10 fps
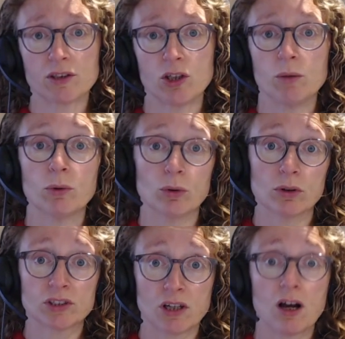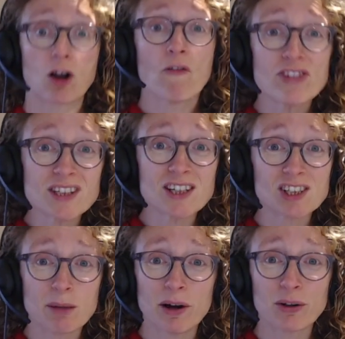Cube or start a
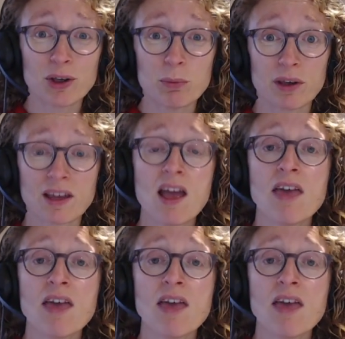conversation about cubing,